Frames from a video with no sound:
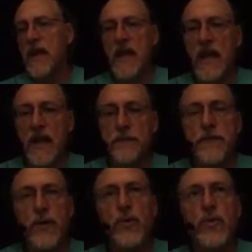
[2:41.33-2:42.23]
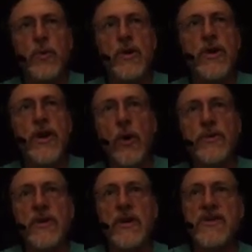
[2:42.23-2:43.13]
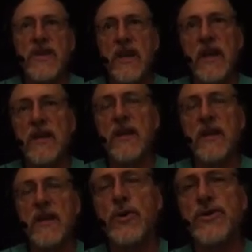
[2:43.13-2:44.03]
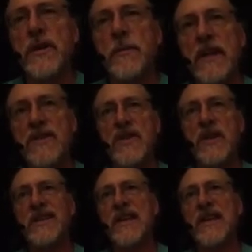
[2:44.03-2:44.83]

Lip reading: If you don't see it, it usually means that it's